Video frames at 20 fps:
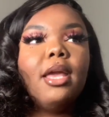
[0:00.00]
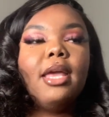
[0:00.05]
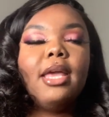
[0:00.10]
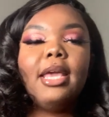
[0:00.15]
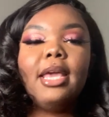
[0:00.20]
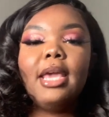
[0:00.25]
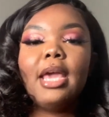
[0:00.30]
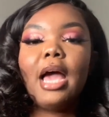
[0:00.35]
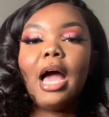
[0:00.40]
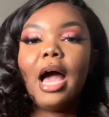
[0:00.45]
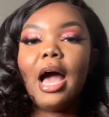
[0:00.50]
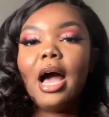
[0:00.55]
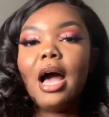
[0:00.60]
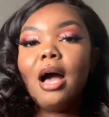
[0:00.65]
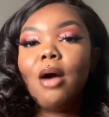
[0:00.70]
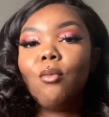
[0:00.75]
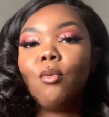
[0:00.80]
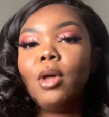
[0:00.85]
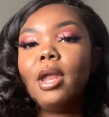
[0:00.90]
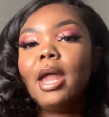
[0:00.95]
And
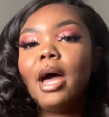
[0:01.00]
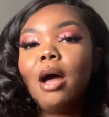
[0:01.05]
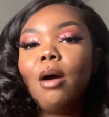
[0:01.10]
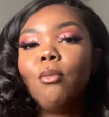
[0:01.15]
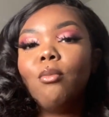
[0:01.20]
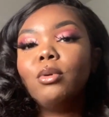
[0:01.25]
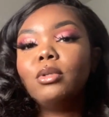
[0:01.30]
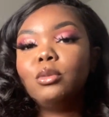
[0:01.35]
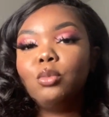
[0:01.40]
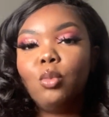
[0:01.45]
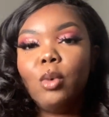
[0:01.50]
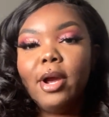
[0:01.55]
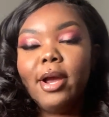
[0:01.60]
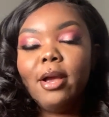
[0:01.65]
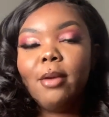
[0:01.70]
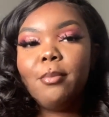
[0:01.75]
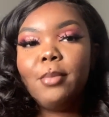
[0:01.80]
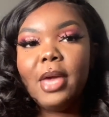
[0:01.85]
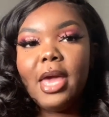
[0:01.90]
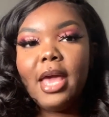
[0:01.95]
when I was
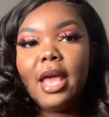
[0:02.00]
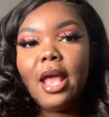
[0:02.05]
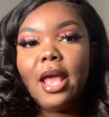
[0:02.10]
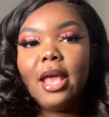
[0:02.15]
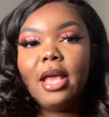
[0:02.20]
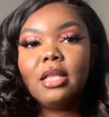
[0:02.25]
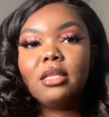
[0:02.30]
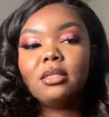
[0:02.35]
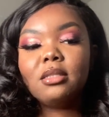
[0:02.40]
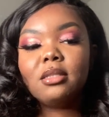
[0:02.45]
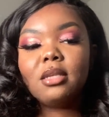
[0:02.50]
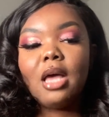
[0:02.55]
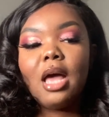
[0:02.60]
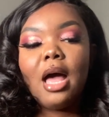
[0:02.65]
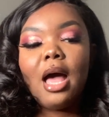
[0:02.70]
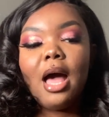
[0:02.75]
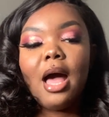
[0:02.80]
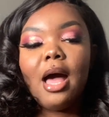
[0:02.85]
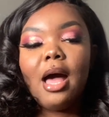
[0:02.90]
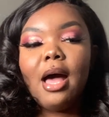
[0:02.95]
wearing pads,
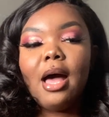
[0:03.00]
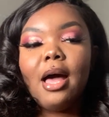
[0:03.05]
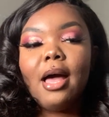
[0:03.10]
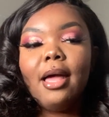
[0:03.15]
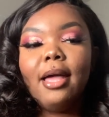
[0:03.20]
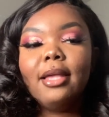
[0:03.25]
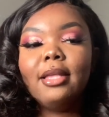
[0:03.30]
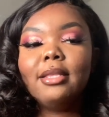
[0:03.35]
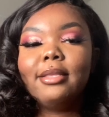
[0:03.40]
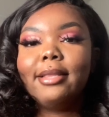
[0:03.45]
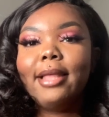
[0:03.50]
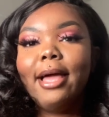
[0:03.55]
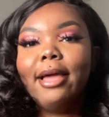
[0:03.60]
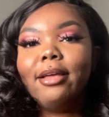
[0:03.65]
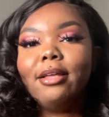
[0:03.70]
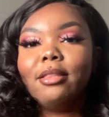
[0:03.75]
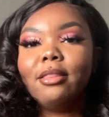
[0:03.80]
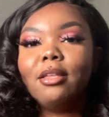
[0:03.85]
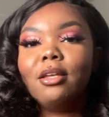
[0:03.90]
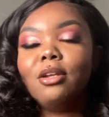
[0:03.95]
I
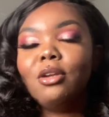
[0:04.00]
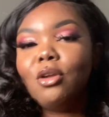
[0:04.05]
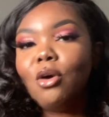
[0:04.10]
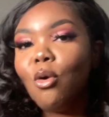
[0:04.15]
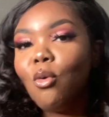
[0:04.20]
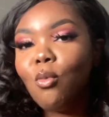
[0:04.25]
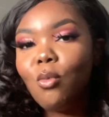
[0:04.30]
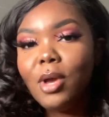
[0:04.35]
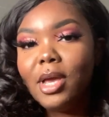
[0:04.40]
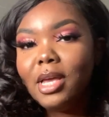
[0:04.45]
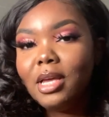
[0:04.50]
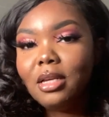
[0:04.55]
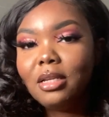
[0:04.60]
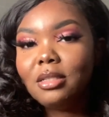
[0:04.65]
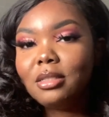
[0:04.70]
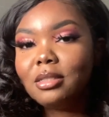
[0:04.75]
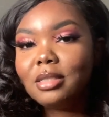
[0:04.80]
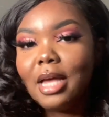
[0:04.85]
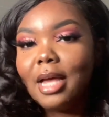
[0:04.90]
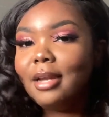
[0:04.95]
liked the no
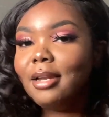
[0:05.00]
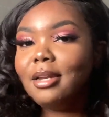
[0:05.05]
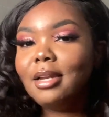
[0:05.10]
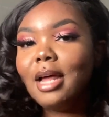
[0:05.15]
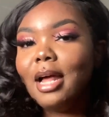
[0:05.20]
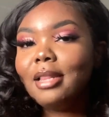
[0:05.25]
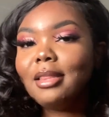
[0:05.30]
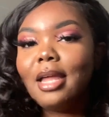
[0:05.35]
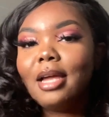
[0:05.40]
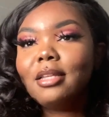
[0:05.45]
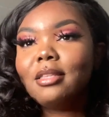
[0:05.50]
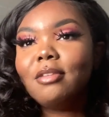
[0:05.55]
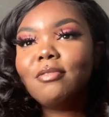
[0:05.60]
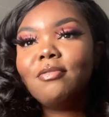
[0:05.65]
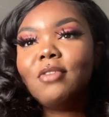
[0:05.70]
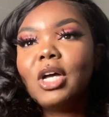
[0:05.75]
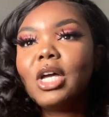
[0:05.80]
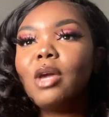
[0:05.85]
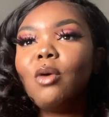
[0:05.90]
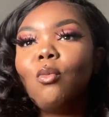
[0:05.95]
wings. I did not like the
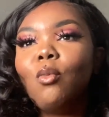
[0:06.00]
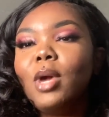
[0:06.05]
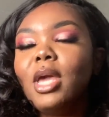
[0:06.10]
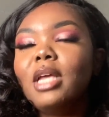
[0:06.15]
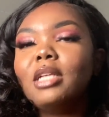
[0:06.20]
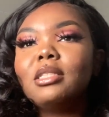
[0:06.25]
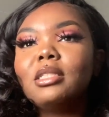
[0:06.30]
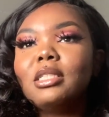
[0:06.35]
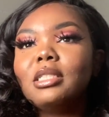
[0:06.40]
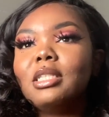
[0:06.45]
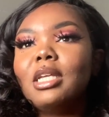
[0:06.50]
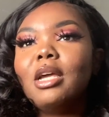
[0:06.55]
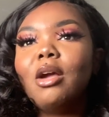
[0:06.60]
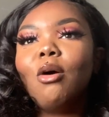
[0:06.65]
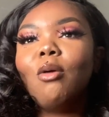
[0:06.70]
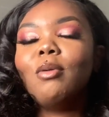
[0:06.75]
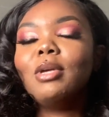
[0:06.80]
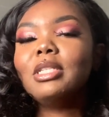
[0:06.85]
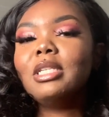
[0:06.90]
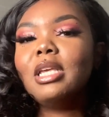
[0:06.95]
fucking wings because they
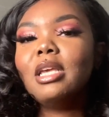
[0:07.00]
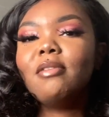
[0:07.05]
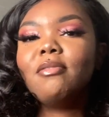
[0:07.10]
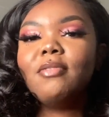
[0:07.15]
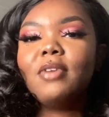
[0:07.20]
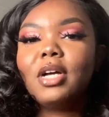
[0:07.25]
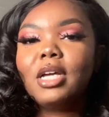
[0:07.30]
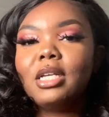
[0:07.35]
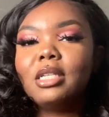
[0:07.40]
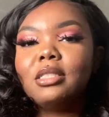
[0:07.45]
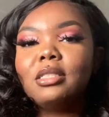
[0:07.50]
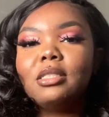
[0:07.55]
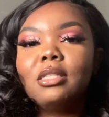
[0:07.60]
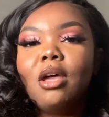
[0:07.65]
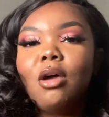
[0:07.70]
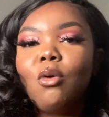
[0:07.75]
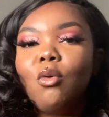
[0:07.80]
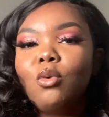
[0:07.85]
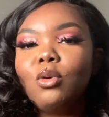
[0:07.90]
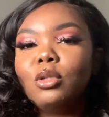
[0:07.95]
always get fucking
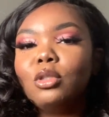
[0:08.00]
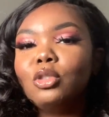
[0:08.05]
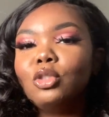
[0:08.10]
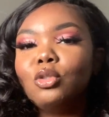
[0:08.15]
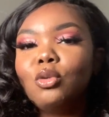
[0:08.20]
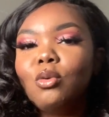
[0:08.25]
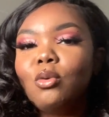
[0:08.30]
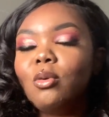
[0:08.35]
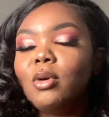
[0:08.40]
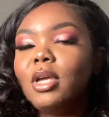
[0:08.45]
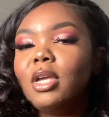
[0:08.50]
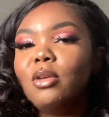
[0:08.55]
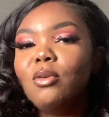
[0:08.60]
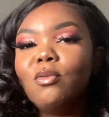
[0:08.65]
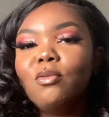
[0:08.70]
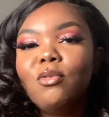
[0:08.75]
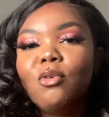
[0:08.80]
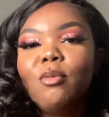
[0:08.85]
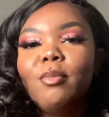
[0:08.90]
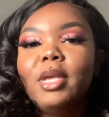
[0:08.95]
stuck on the joint, and
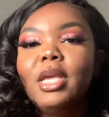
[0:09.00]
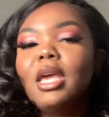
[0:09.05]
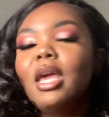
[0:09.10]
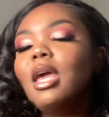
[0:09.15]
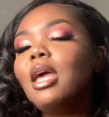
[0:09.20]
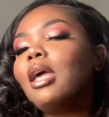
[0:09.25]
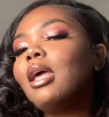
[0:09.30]
you feel me,